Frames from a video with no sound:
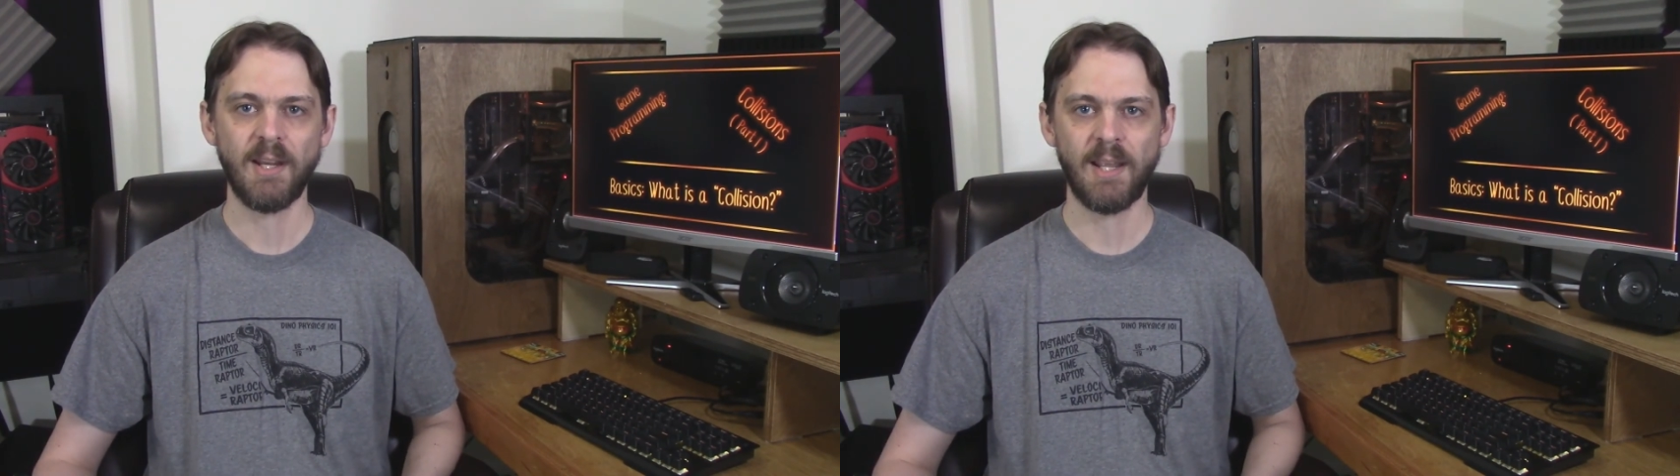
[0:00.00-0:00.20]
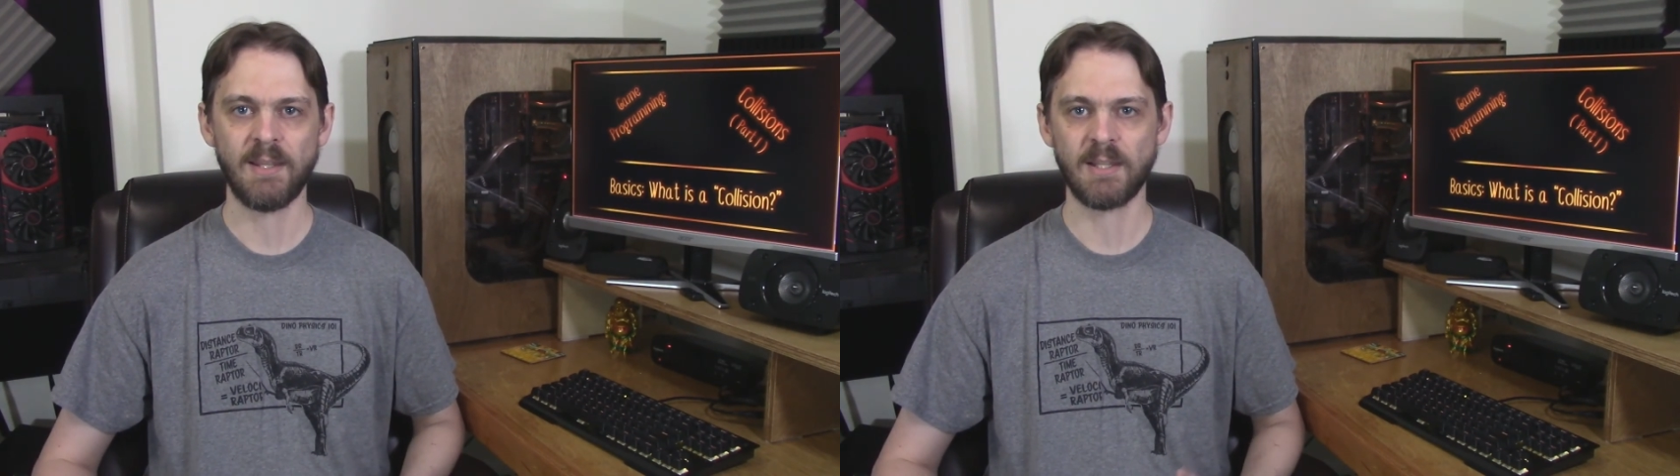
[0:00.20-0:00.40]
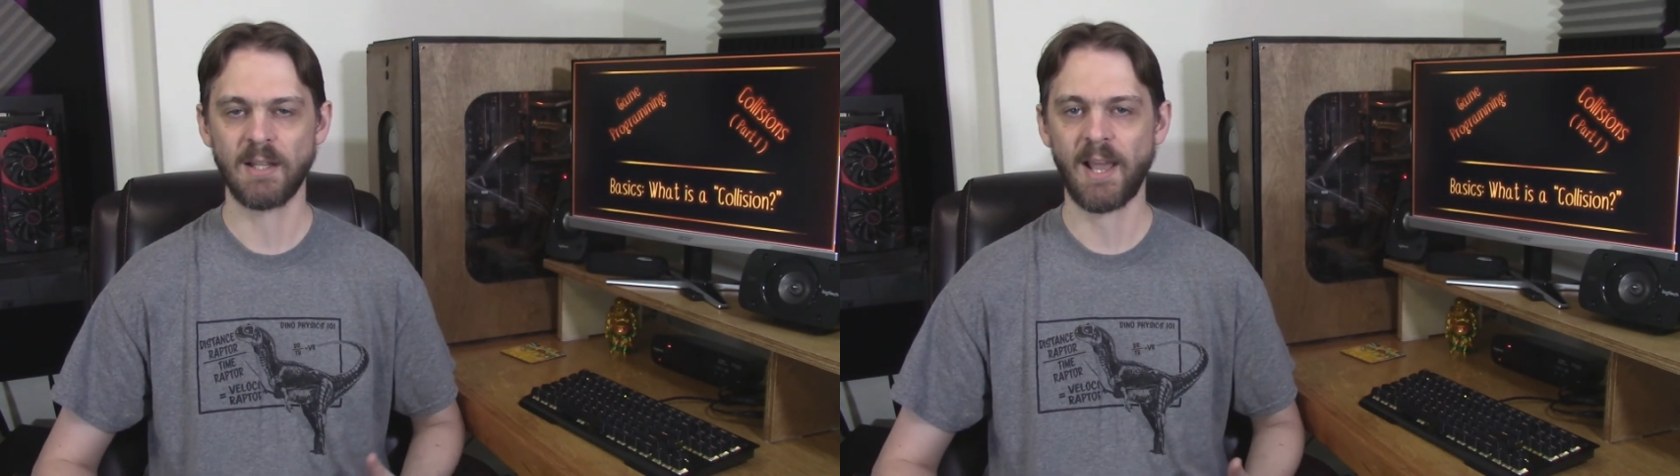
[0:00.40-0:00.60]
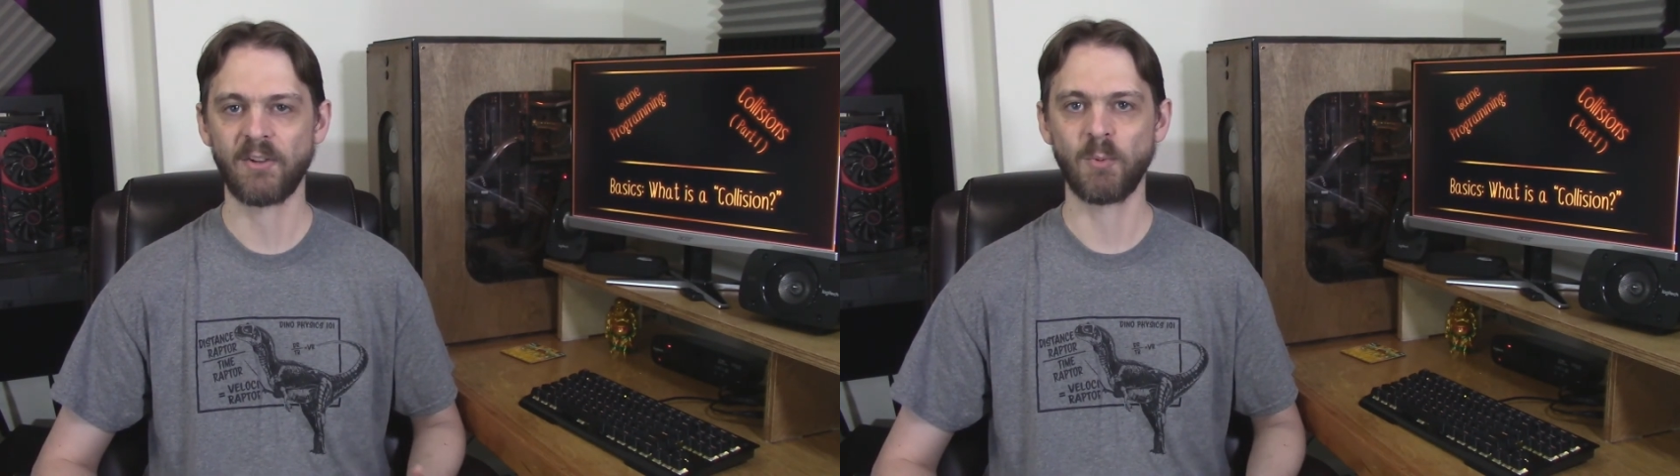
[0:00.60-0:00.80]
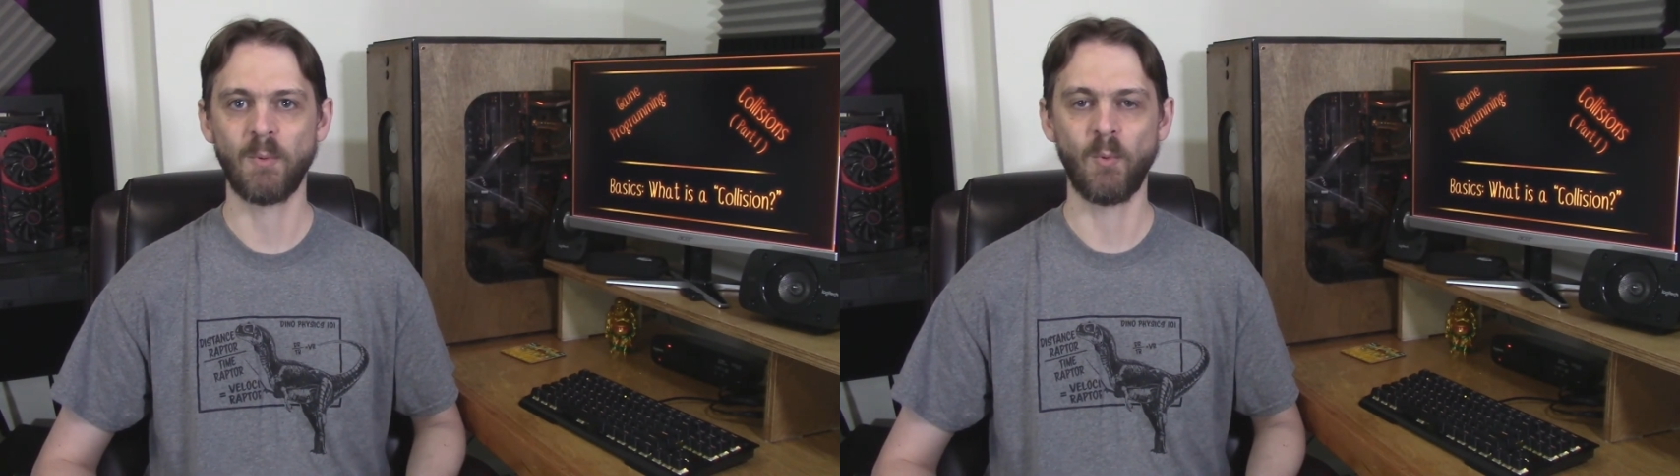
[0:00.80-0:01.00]
and then the
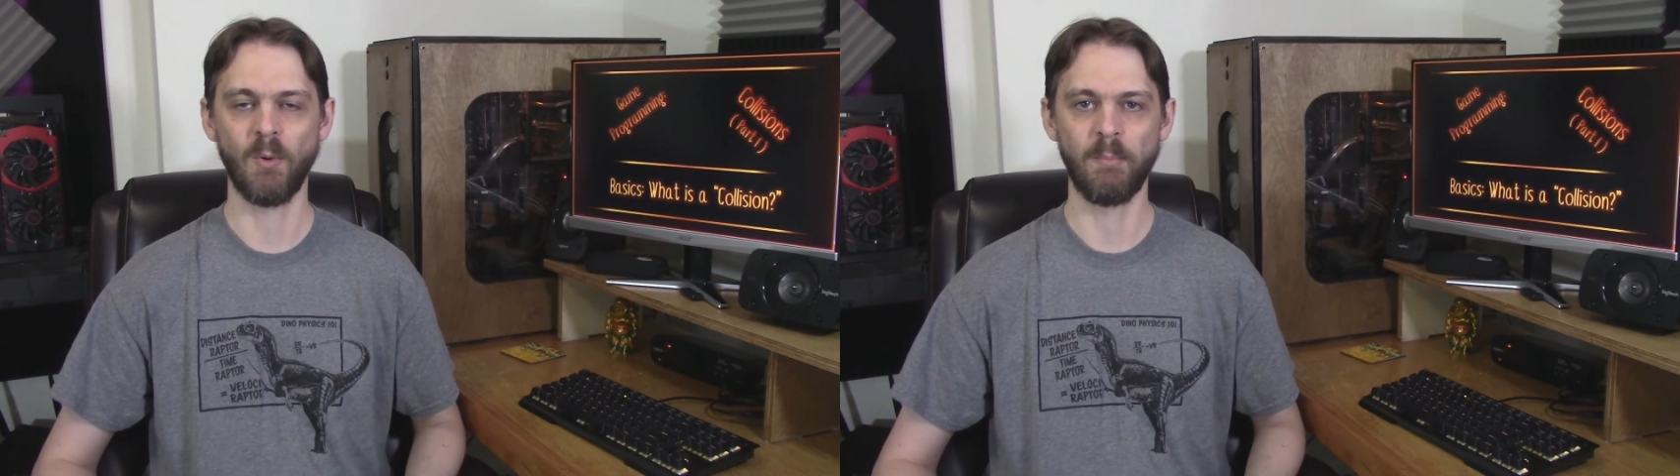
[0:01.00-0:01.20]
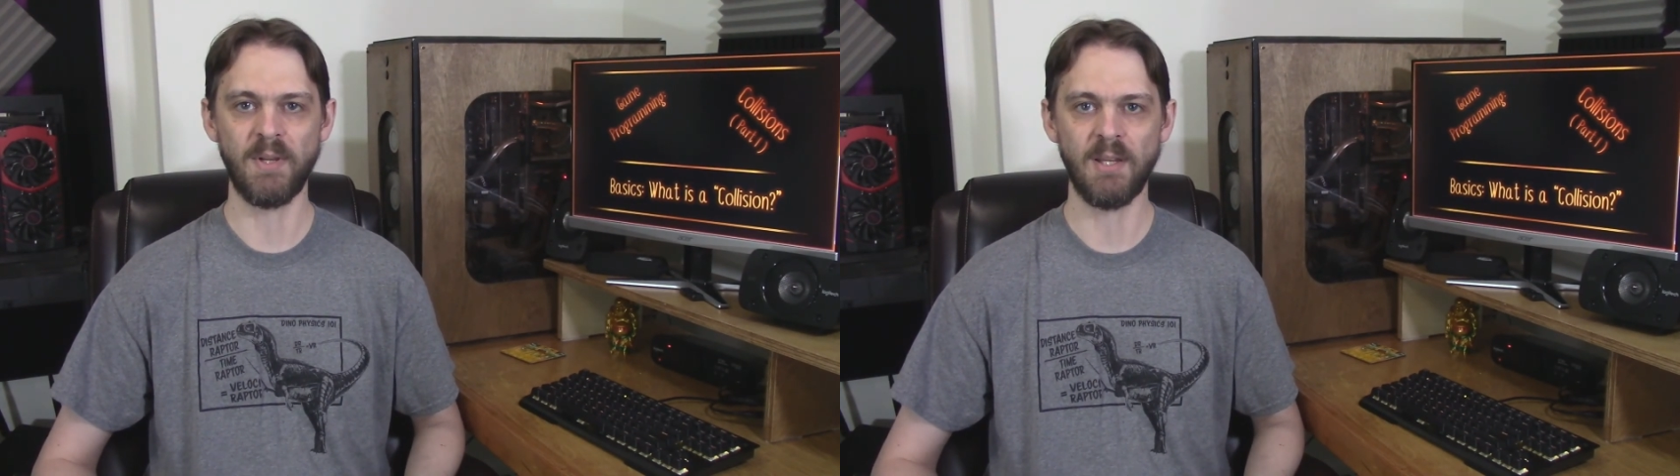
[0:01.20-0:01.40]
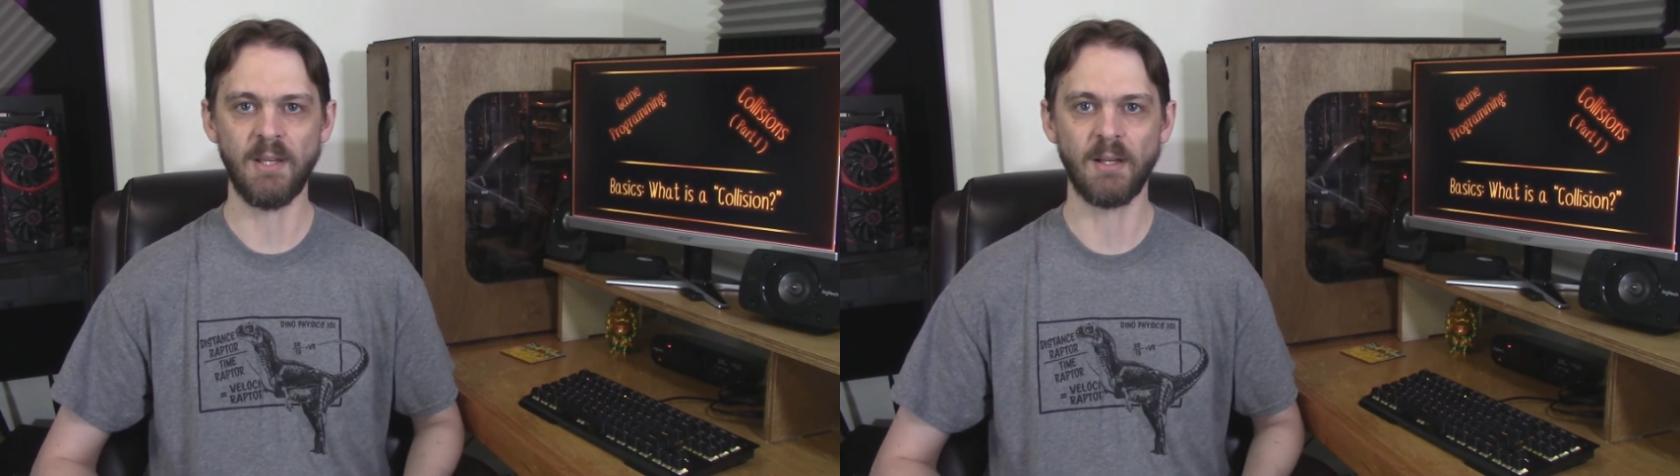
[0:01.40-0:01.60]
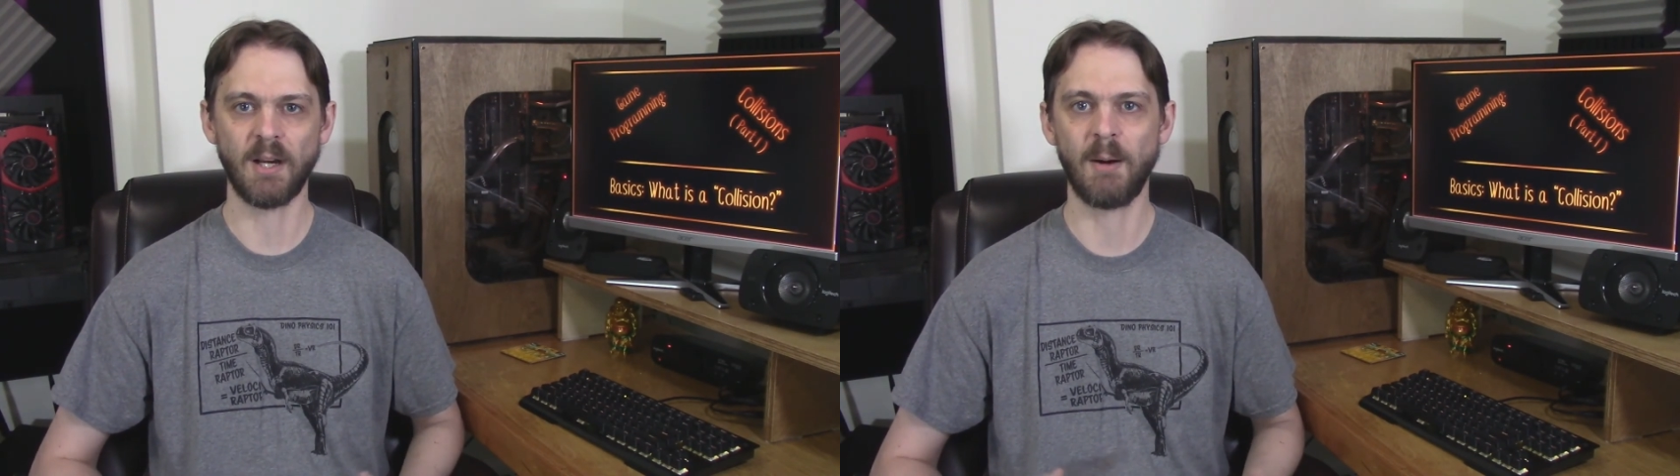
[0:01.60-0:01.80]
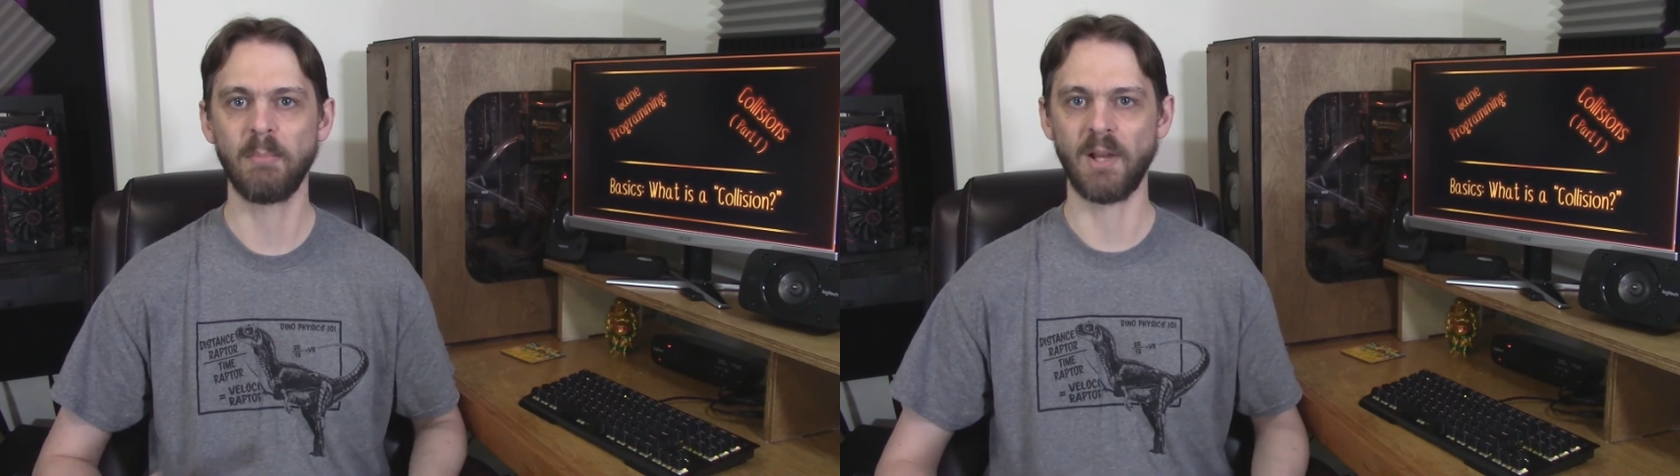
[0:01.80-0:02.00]
last one will be
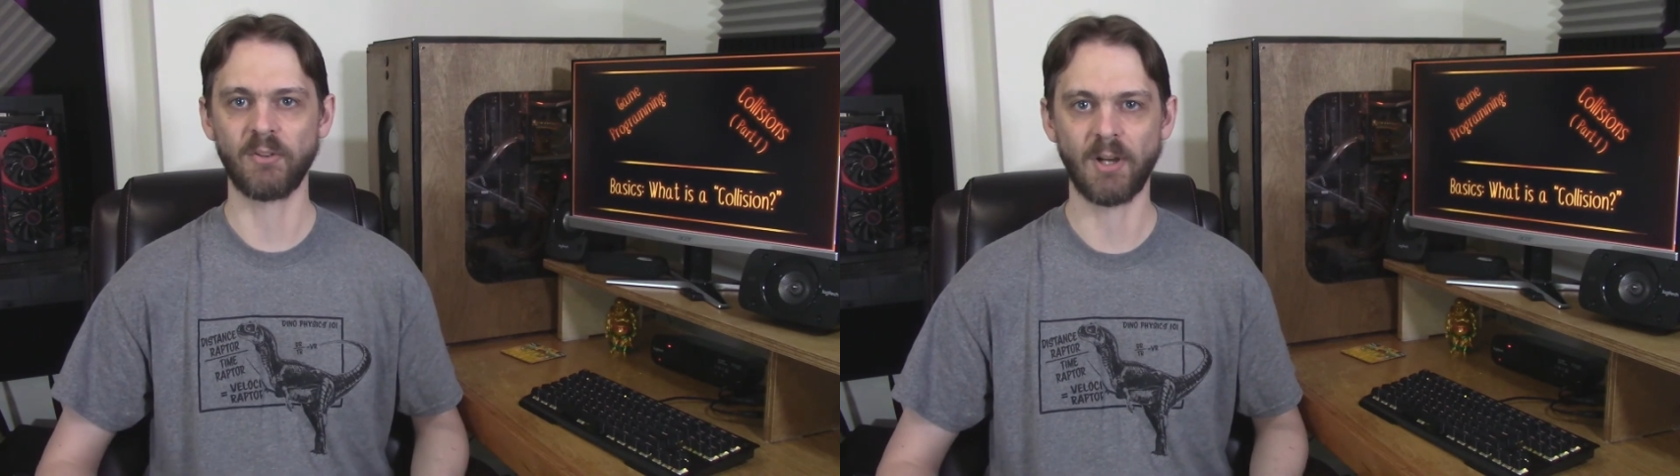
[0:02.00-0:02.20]
complex